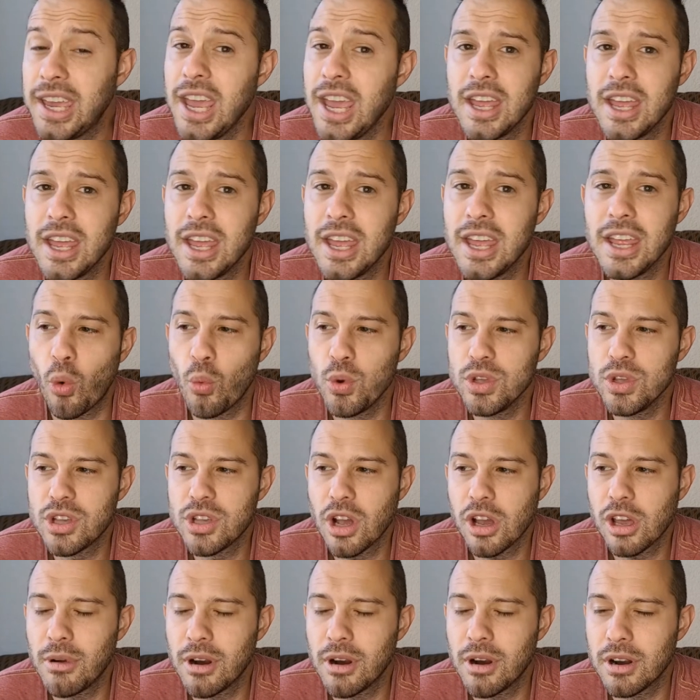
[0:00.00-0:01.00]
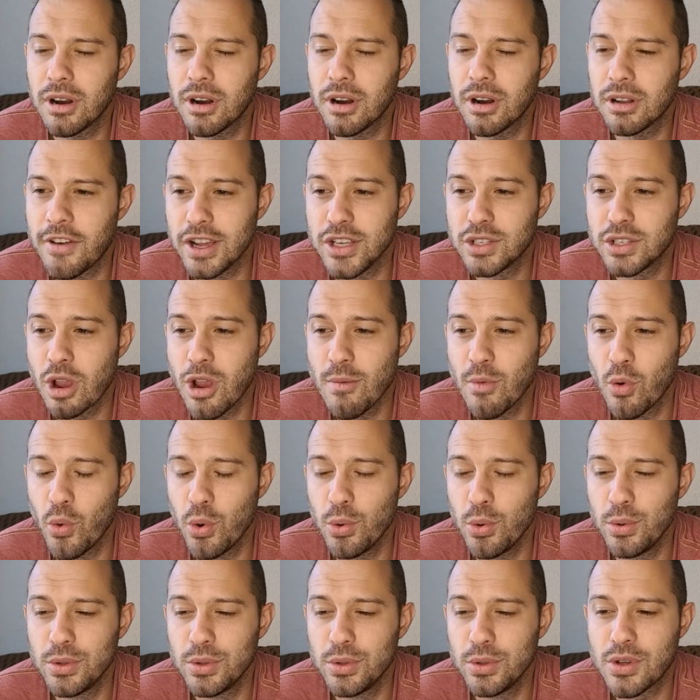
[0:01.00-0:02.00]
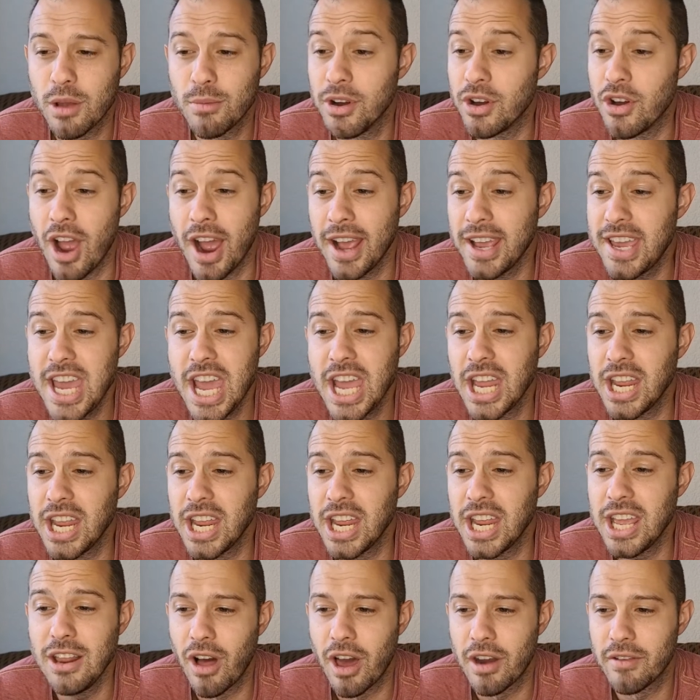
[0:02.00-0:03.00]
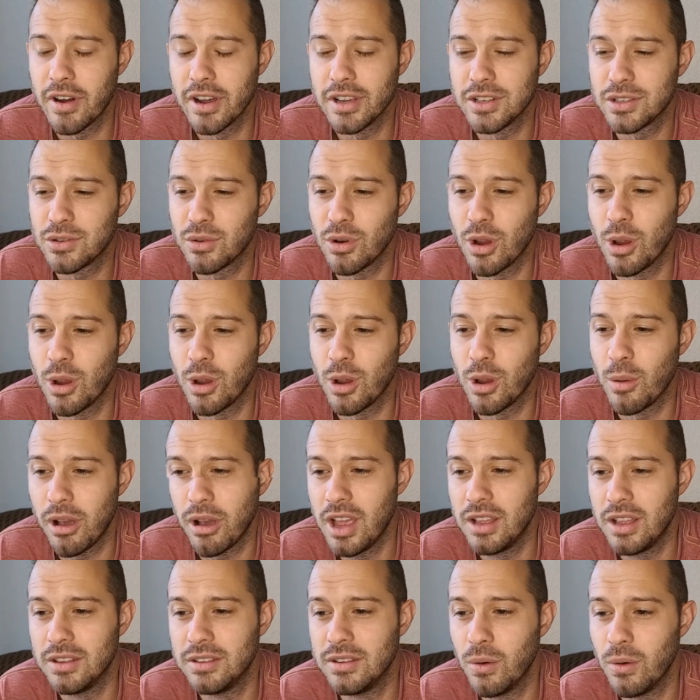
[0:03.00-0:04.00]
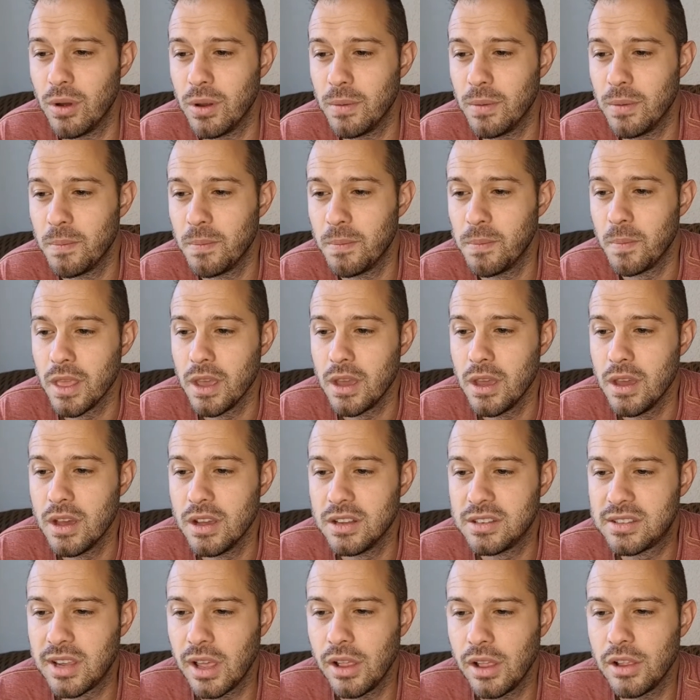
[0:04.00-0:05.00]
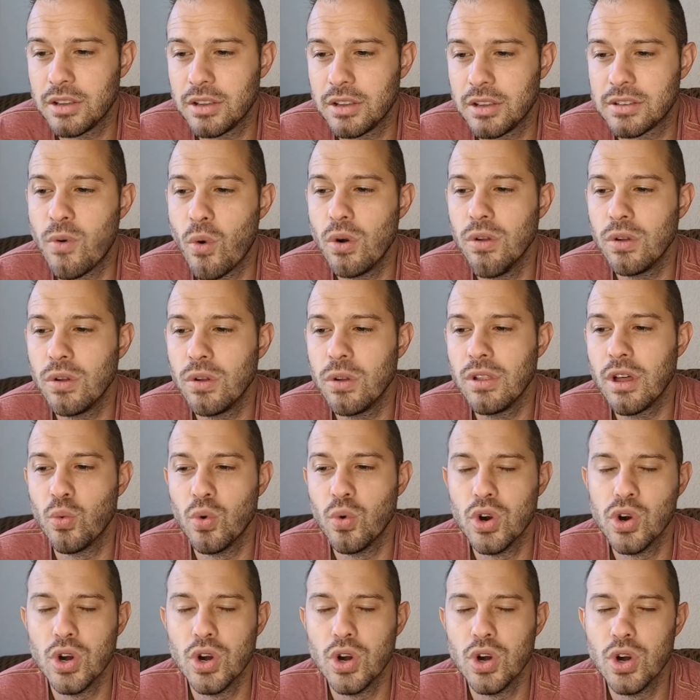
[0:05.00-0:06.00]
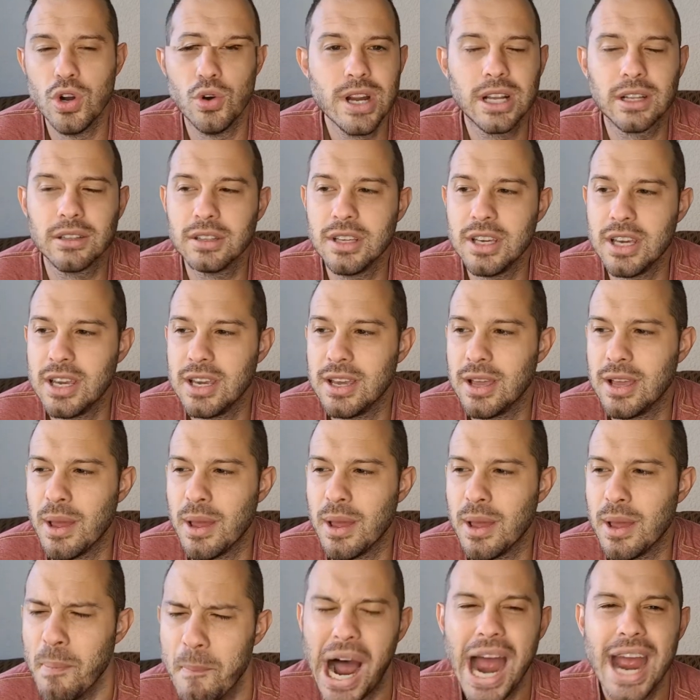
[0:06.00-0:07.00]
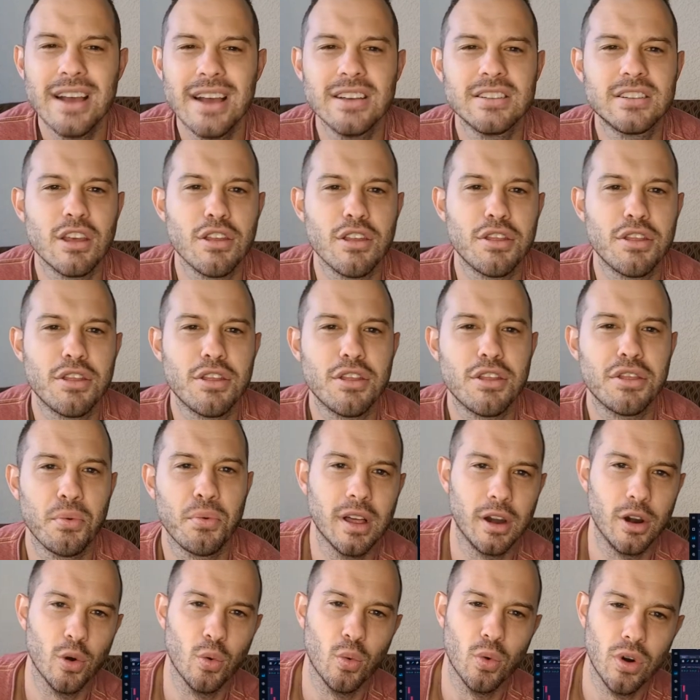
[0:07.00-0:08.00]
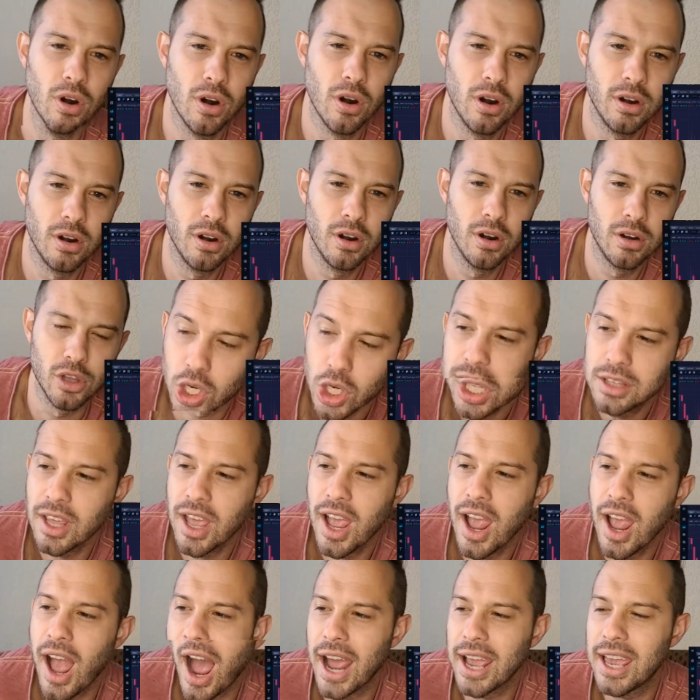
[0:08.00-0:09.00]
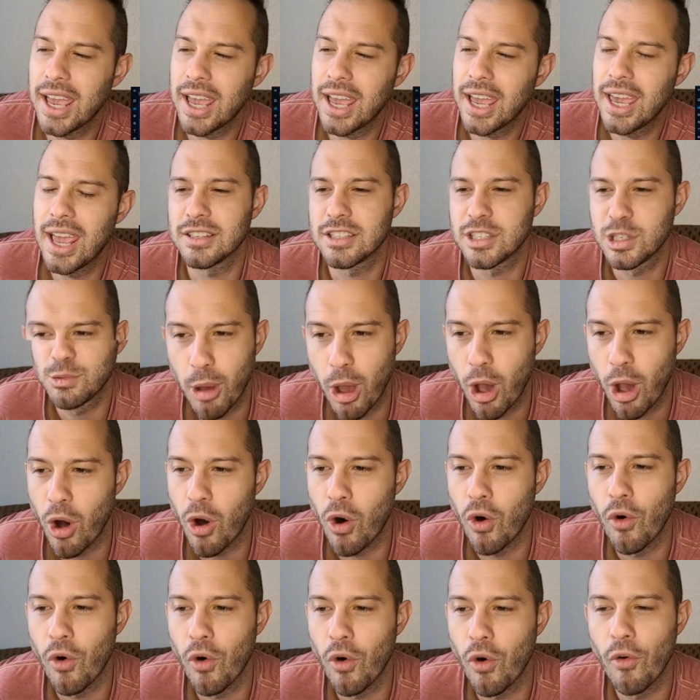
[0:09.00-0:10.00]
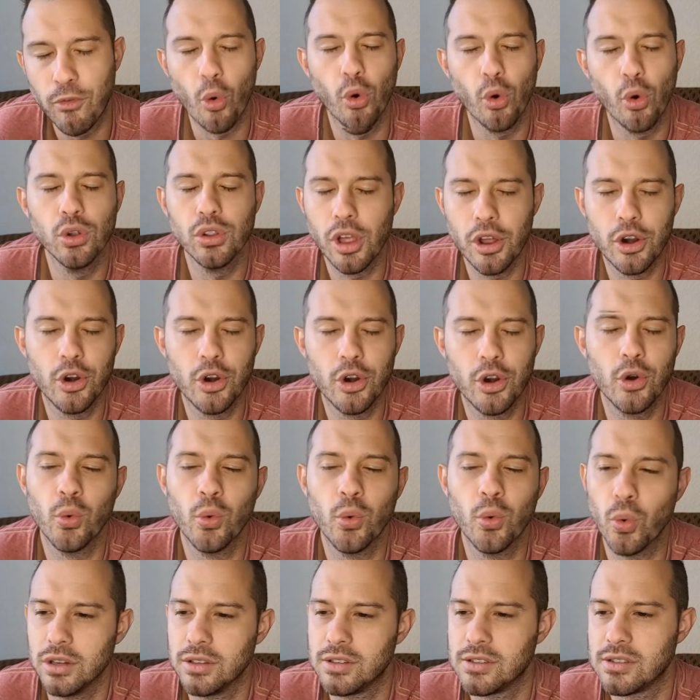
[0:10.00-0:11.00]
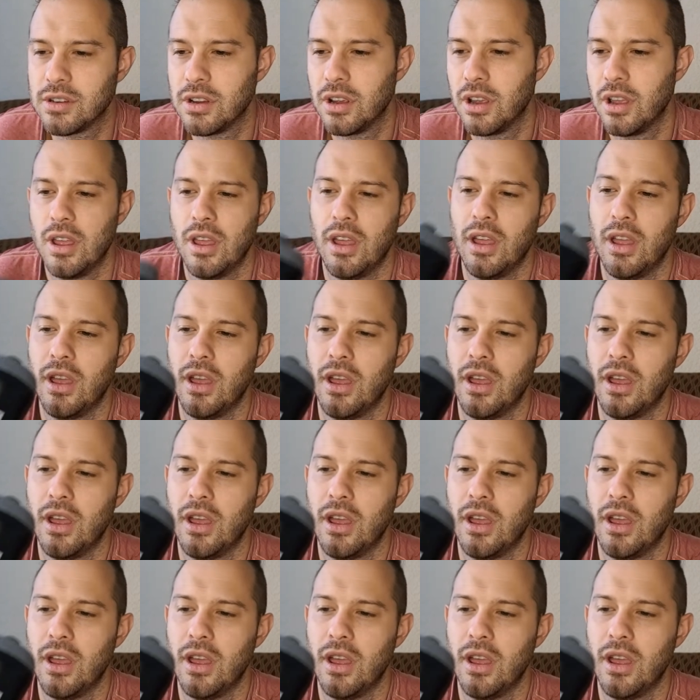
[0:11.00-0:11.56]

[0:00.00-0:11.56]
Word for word: I can't eat. Are we talking about a lot of ice cream, or what are we talking about here? I can't eat a lot of ice cream. I can't do it. Sell is a four-letter word. Rick Lee. And buy is a three-letter word. Good thing I can't spell four-letter words.